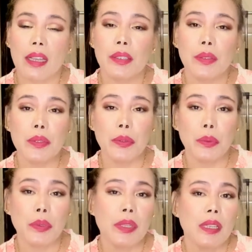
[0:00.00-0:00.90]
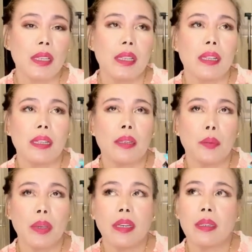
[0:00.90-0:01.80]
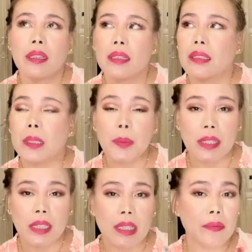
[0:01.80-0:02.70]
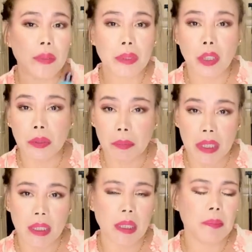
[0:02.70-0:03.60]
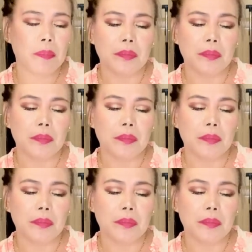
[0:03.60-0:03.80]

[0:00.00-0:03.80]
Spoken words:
used to wear lipstick even without makeup.